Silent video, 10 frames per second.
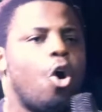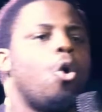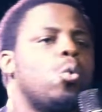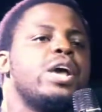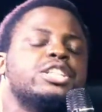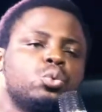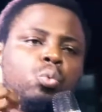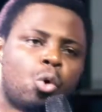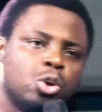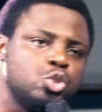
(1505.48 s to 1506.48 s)
always
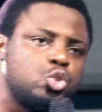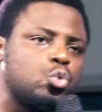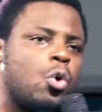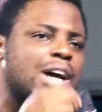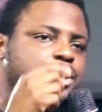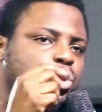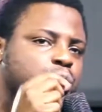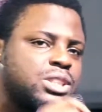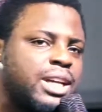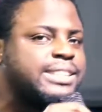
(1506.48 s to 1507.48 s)
want to
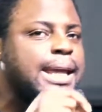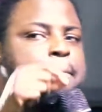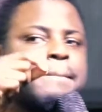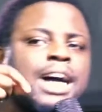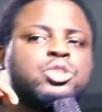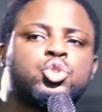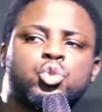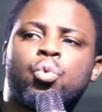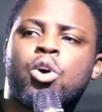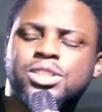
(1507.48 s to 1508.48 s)
associate a man
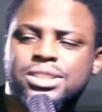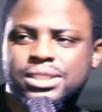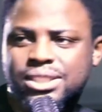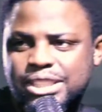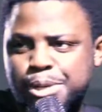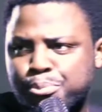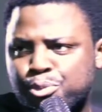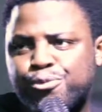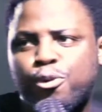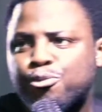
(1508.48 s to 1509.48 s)
towards the
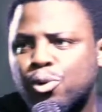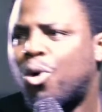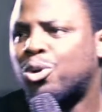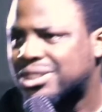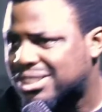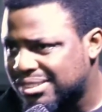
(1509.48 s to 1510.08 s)
move of God.